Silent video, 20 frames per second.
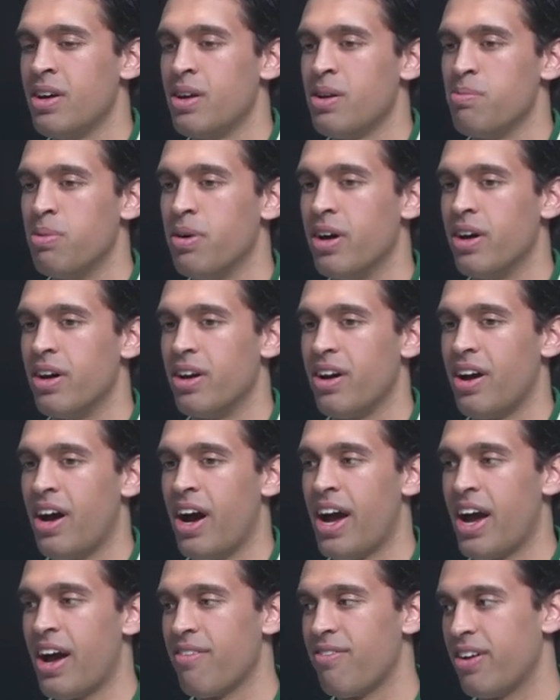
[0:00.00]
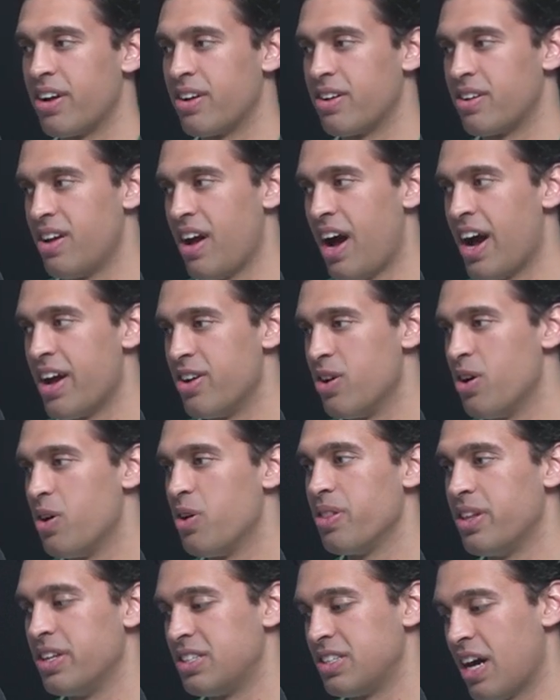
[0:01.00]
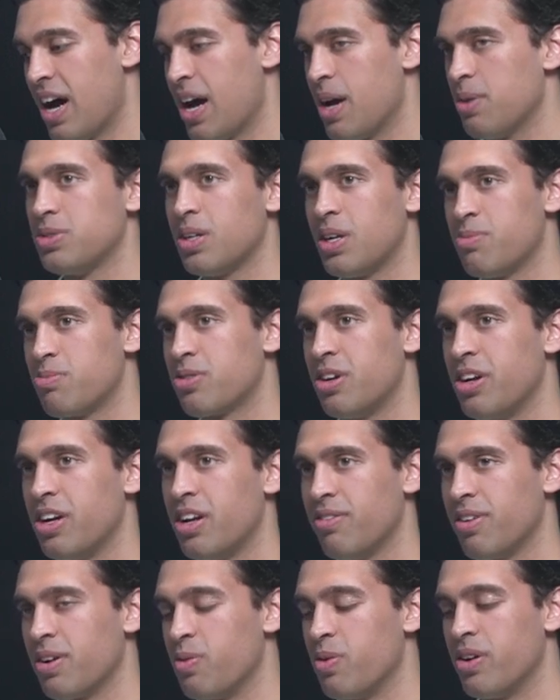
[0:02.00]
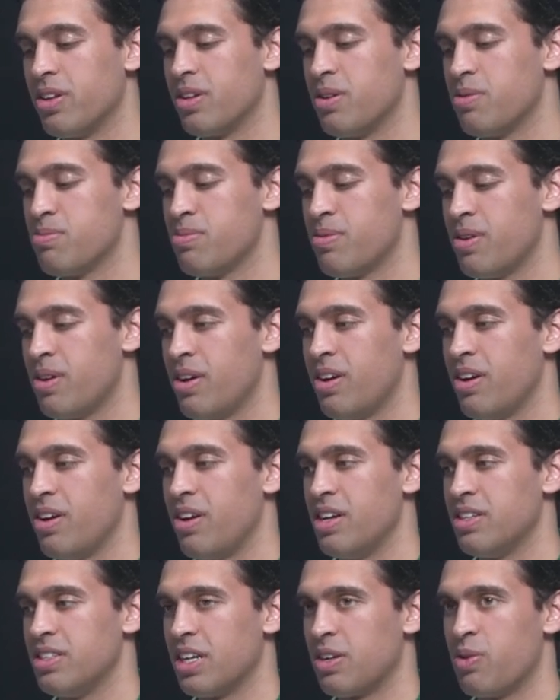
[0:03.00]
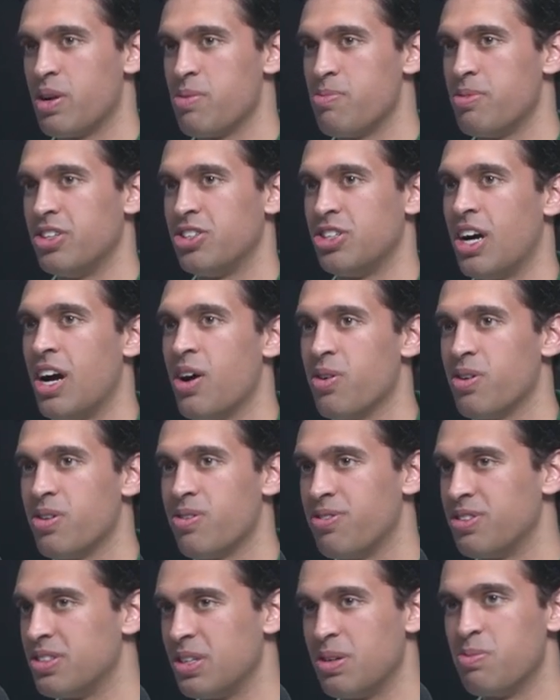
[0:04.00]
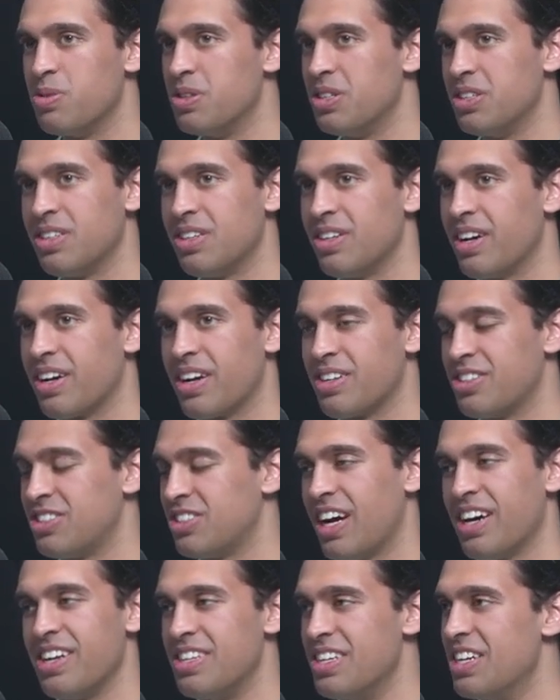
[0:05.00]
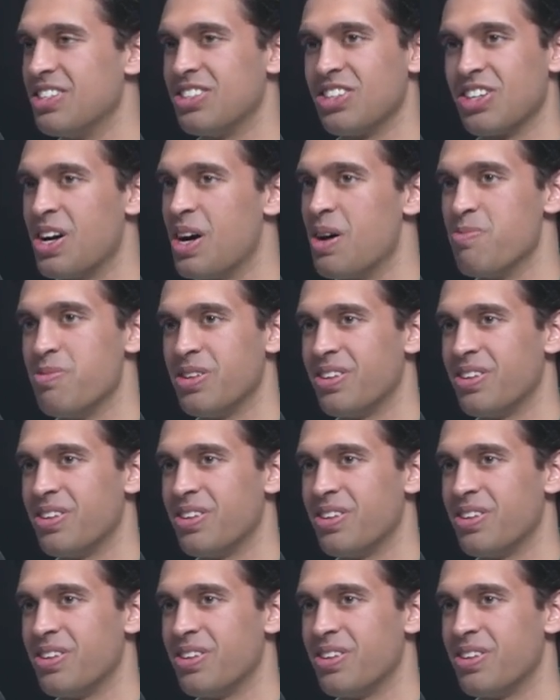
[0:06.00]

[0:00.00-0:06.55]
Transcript: But I have like I know the times that I'm creative. Like one of them is like when I'm in the shower. For some reason, like just ideas are coming.